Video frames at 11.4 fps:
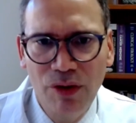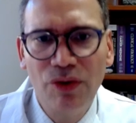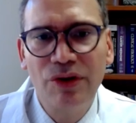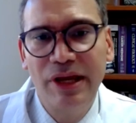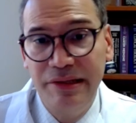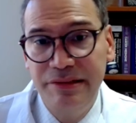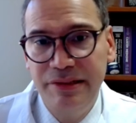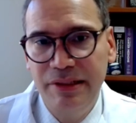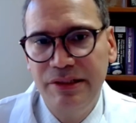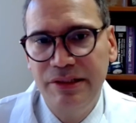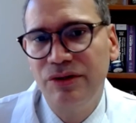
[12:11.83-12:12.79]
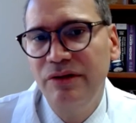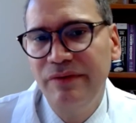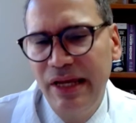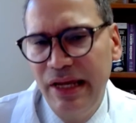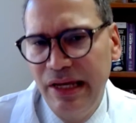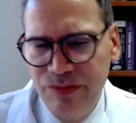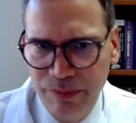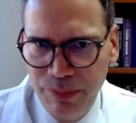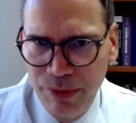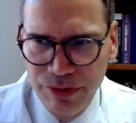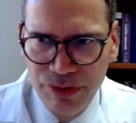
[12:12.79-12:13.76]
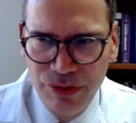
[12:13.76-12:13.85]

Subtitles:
or case series or even case reports.